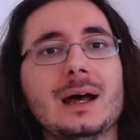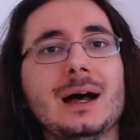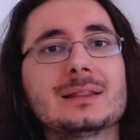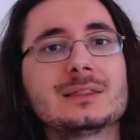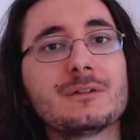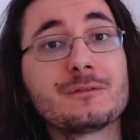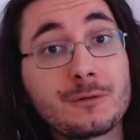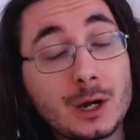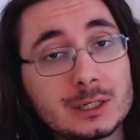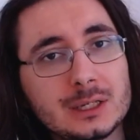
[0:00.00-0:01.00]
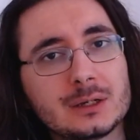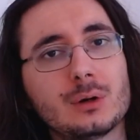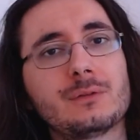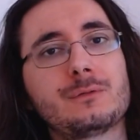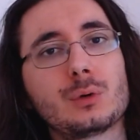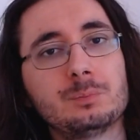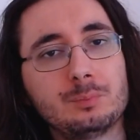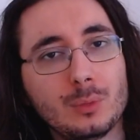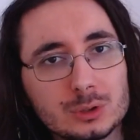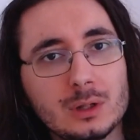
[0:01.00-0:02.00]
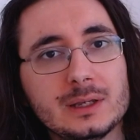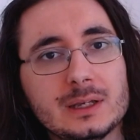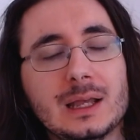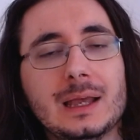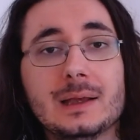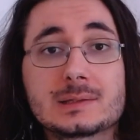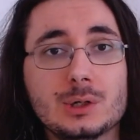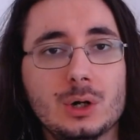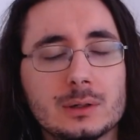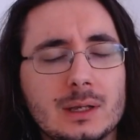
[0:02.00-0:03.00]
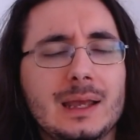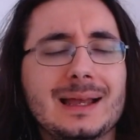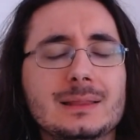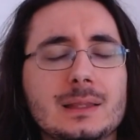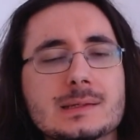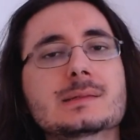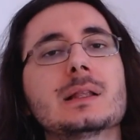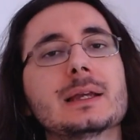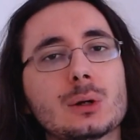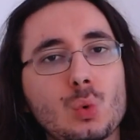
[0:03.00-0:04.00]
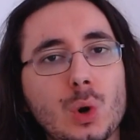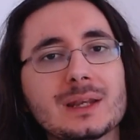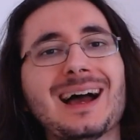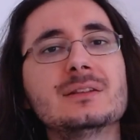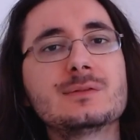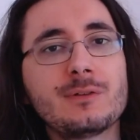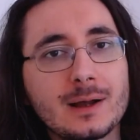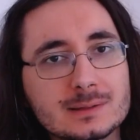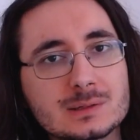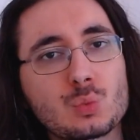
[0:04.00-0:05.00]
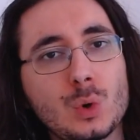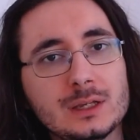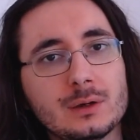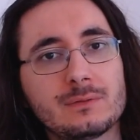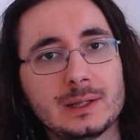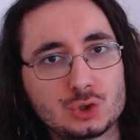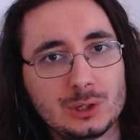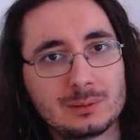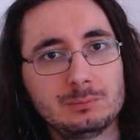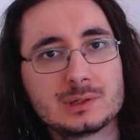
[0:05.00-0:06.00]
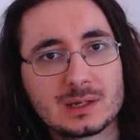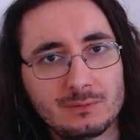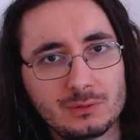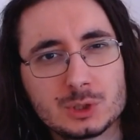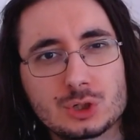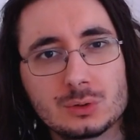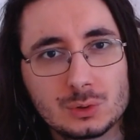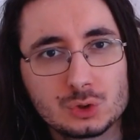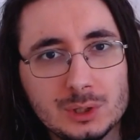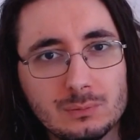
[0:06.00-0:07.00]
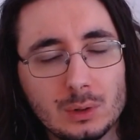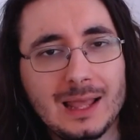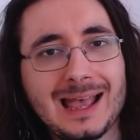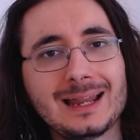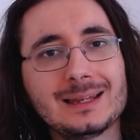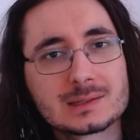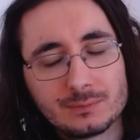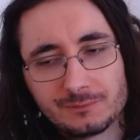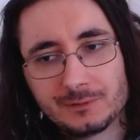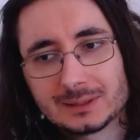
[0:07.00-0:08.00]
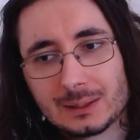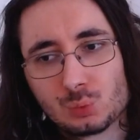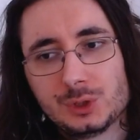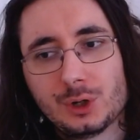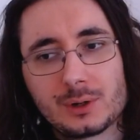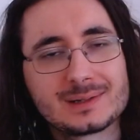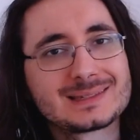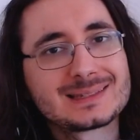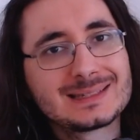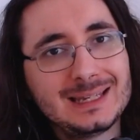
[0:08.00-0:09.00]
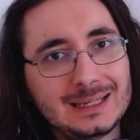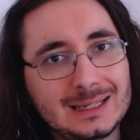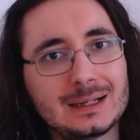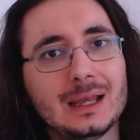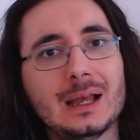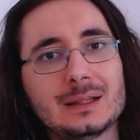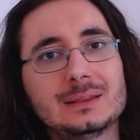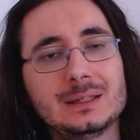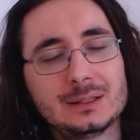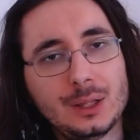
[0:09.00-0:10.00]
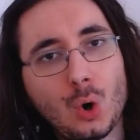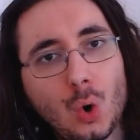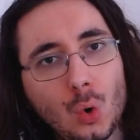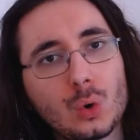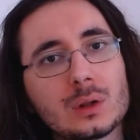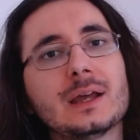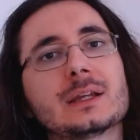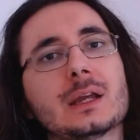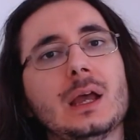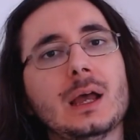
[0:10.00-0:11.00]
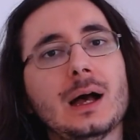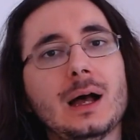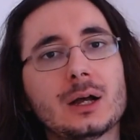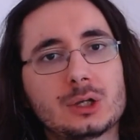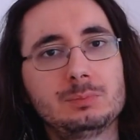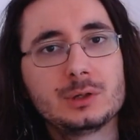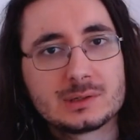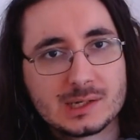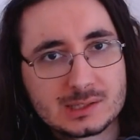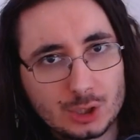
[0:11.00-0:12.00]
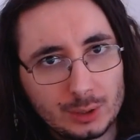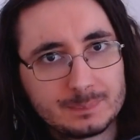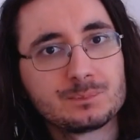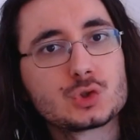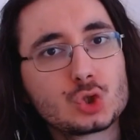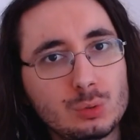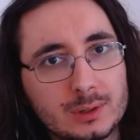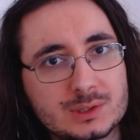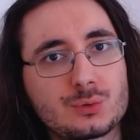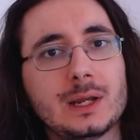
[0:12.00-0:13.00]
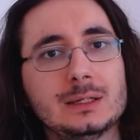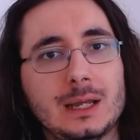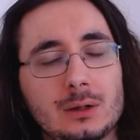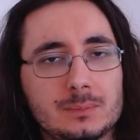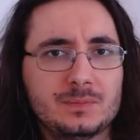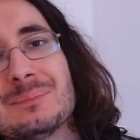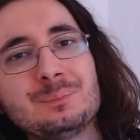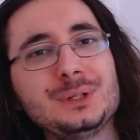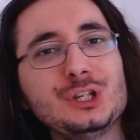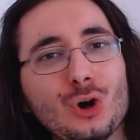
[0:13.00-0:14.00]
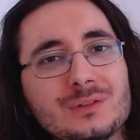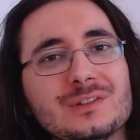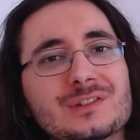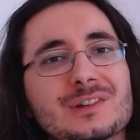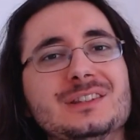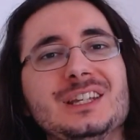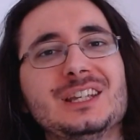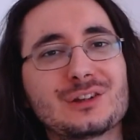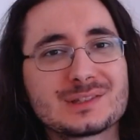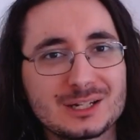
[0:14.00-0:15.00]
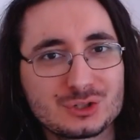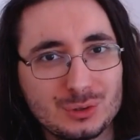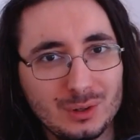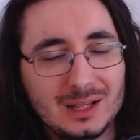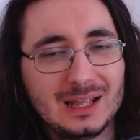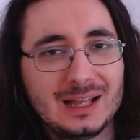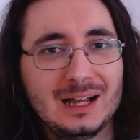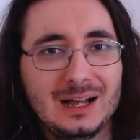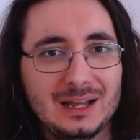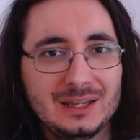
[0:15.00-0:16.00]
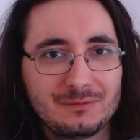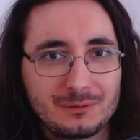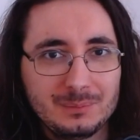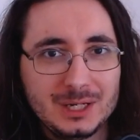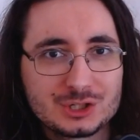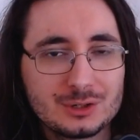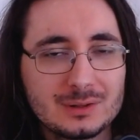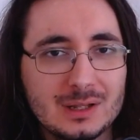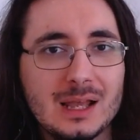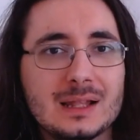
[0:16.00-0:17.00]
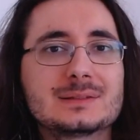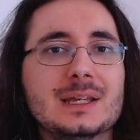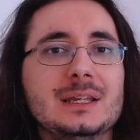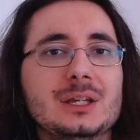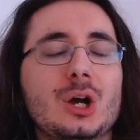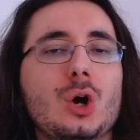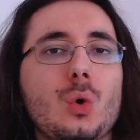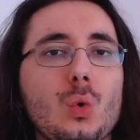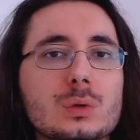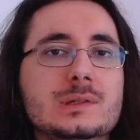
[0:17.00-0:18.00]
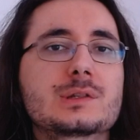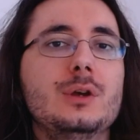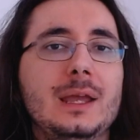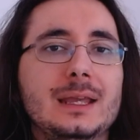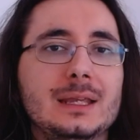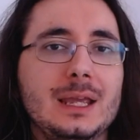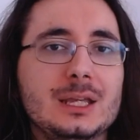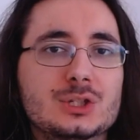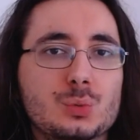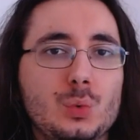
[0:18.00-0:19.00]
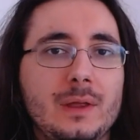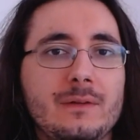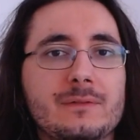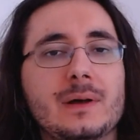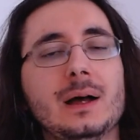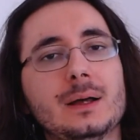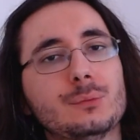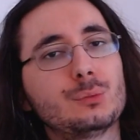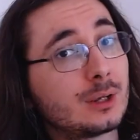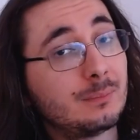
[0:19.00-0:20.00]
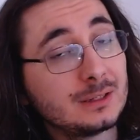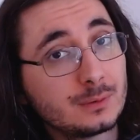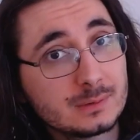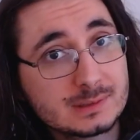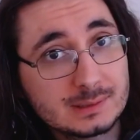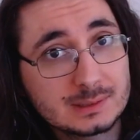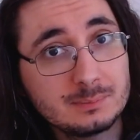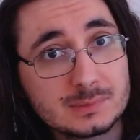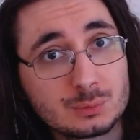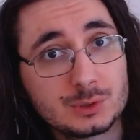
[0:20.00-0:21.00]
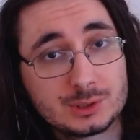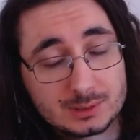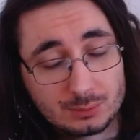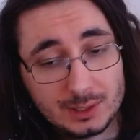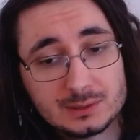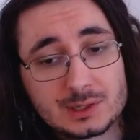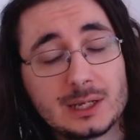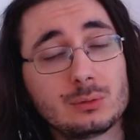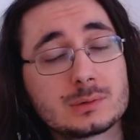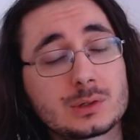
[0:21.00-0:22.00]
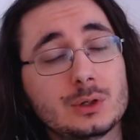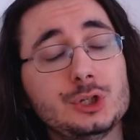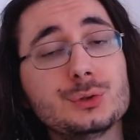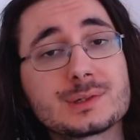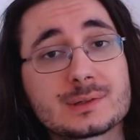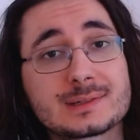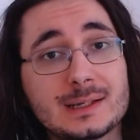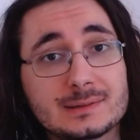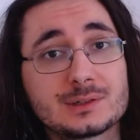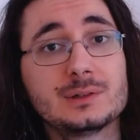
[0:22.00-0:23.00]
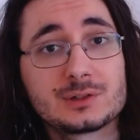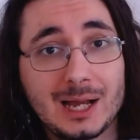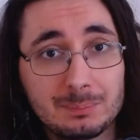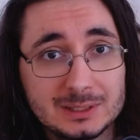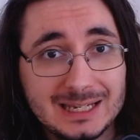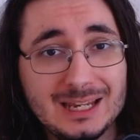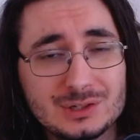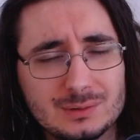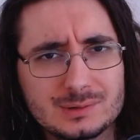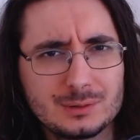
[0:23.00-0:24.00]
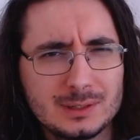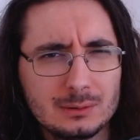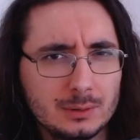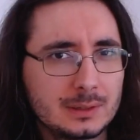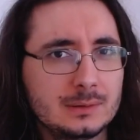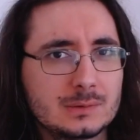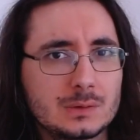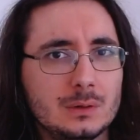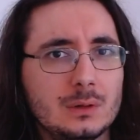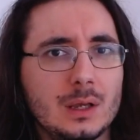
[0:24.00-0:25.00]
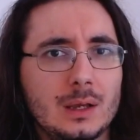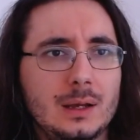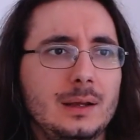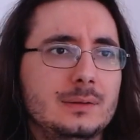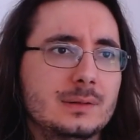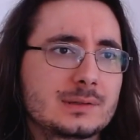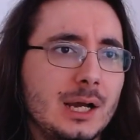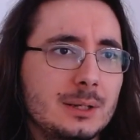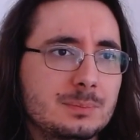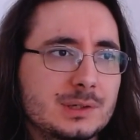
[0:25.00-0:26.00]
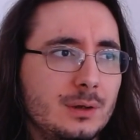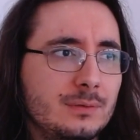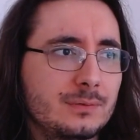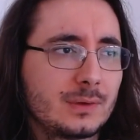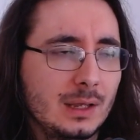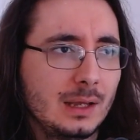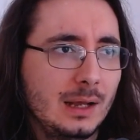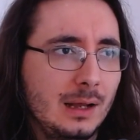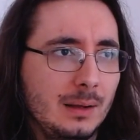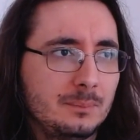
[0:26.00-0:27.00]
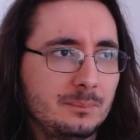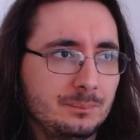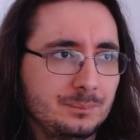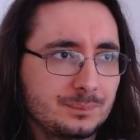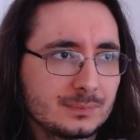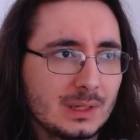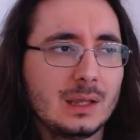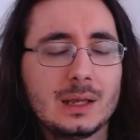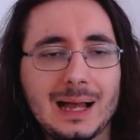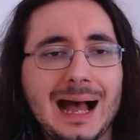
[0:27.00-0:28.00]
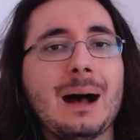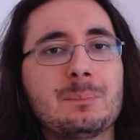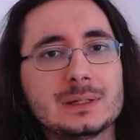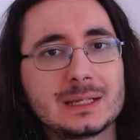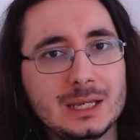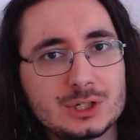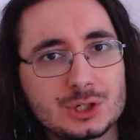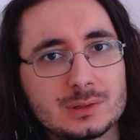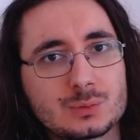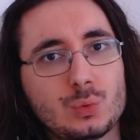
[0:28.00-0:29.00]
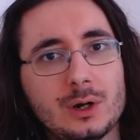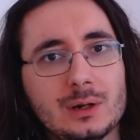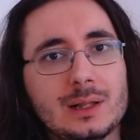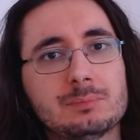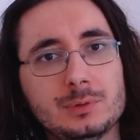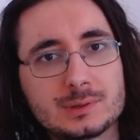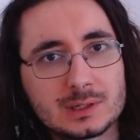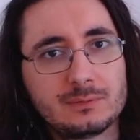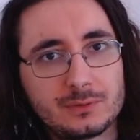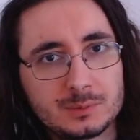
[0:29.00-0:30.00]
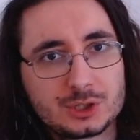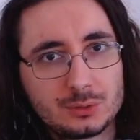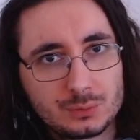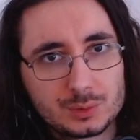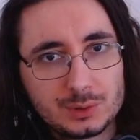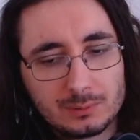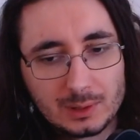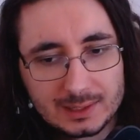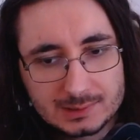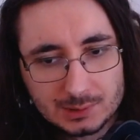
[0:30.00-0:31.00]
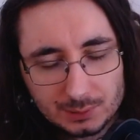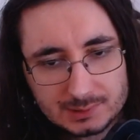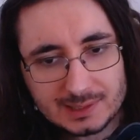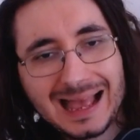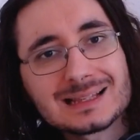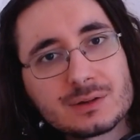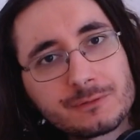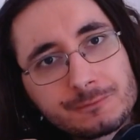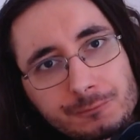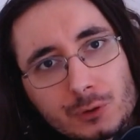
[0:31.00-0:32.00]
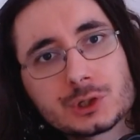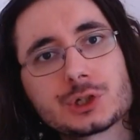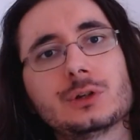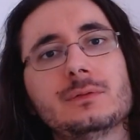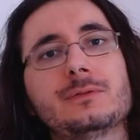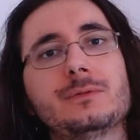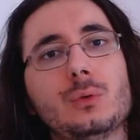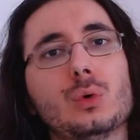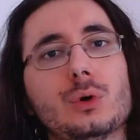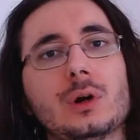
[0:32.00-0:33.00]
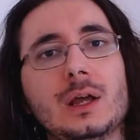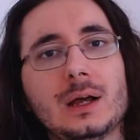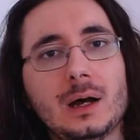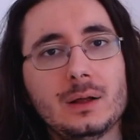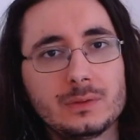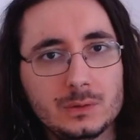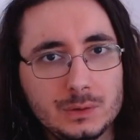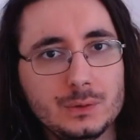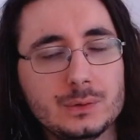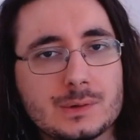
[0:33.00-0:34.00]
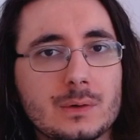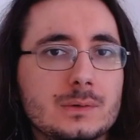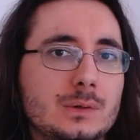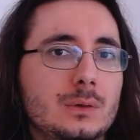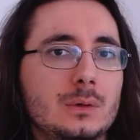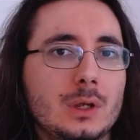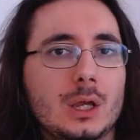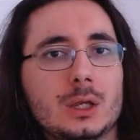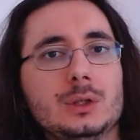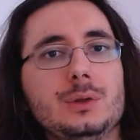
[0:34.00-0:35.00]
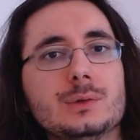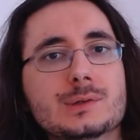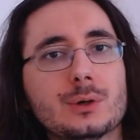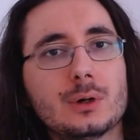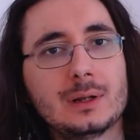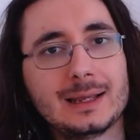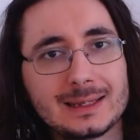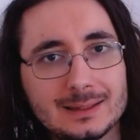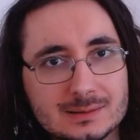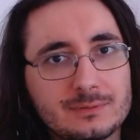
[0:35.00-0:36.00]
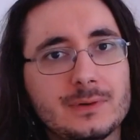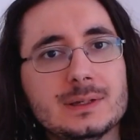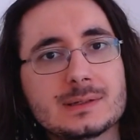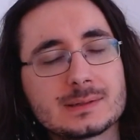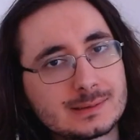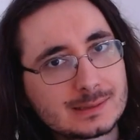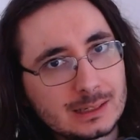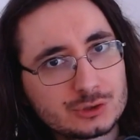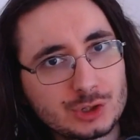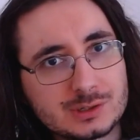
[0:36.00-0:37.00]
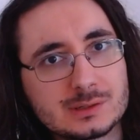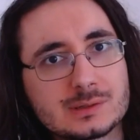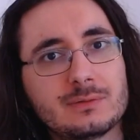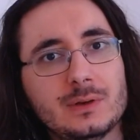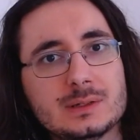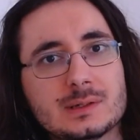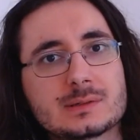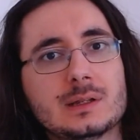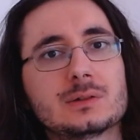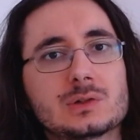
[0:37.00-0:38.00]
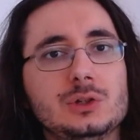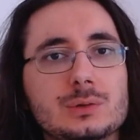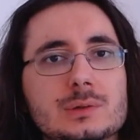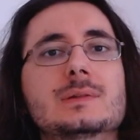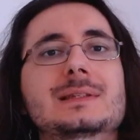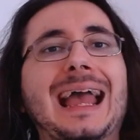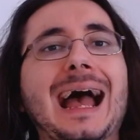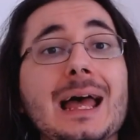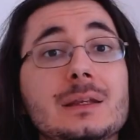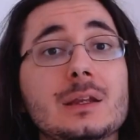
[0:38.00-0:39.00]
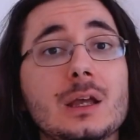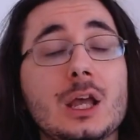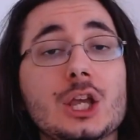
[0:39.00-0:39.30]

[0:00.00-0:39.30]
Uh, defining or for modeling a song and this is like a quite advanced way of like doing music information retrieval and it's something that we are seeing the the whole like our community is going towards right now. Beyond the contextual uh, information, they also engage with uh, recommender systems, which is great, and also user-centered applications. So they look into uh, the types of um, applications where like music information retrieval is used as a function for uh, the user so user like interfaces intelligent interfaces that users can